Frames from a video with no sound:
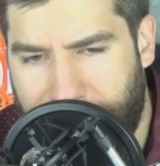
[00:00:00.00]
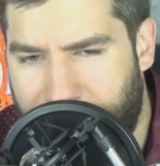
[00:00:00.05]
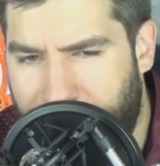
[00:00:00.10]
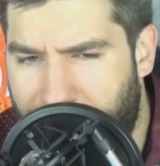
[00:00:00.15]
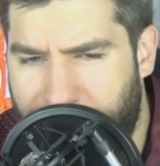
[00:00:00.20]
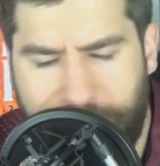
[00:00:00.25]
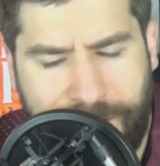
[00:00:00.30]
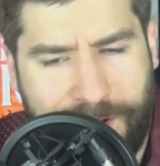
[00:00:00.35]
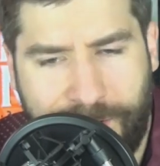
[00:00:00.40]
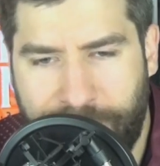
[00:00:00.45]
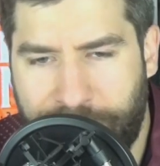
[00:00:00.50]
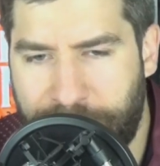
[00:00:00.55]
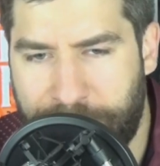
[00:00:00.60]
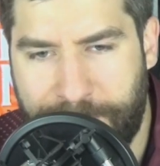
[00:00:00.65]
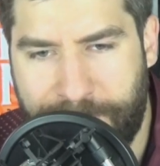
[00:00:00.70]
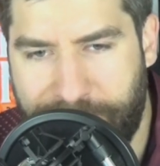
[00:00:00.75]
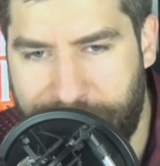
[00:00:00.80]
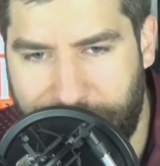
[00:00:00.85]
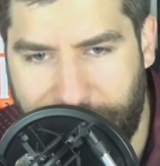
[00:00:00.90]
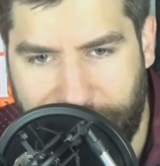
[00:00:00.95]
Adhere to
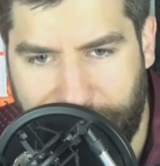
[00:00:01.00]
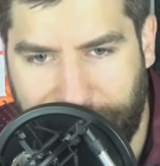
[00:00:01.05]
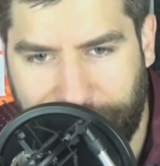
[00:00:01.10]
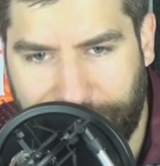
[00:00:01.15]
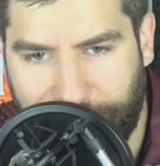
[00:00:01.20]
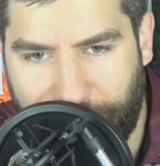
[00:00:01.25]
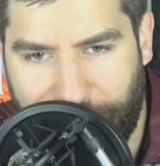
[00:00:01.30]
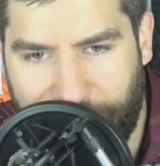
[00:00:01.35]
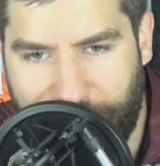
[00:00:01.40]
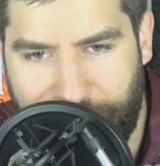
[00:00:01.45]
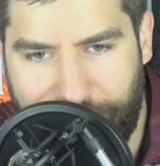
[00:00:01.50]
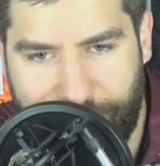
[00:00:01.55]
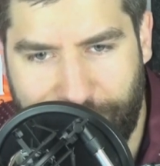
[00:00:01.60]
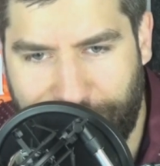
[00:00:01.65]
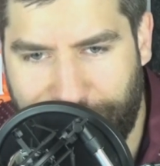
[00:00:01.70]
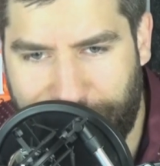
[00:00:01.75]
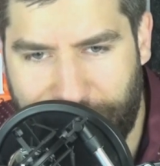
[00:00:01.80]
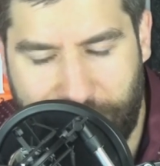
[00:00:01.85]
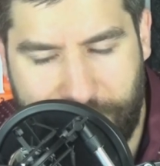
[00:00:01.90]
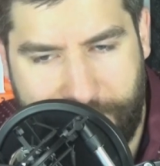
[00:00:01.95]
my needs, okay? Yours
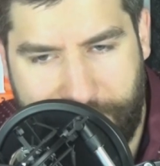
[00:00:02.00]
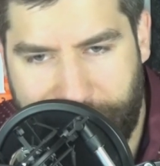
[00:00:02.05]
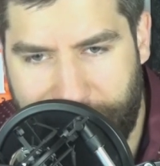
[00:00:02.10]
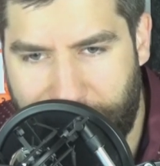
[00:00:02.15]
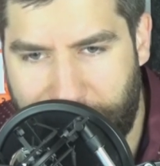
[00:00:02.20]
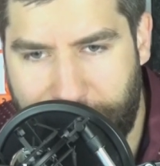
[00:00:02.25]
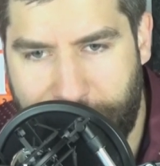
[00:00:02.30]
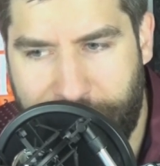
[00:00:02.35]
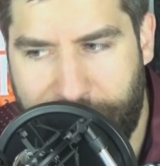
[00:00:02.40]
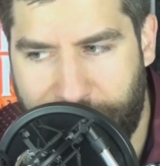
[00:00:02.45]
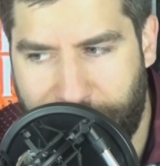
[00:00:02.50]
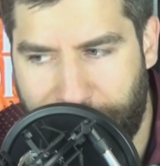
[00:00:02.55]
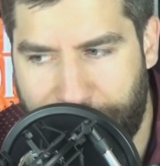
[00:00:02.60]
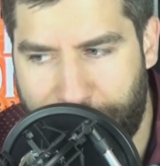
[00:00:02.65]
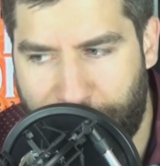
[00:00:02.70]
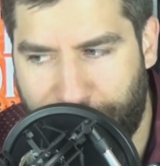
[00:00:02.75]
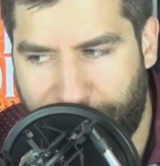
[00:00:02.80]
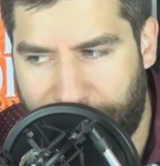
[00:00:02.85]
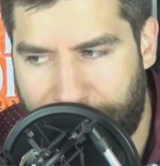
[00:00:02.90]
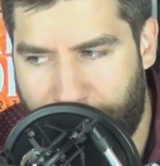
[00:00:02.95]
don't matter, mine are the
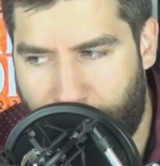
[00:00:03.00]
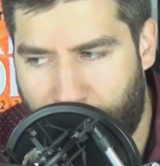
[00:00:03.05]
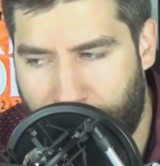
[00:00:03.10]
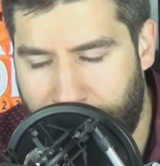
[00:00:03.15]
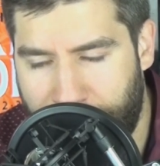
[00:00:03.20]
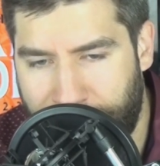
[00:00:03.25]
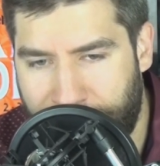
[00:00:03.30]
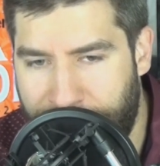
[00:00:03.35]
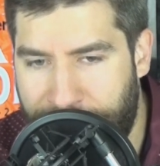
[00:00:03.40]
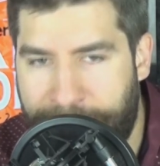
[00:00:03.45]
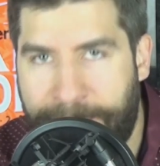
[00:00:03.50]
most important,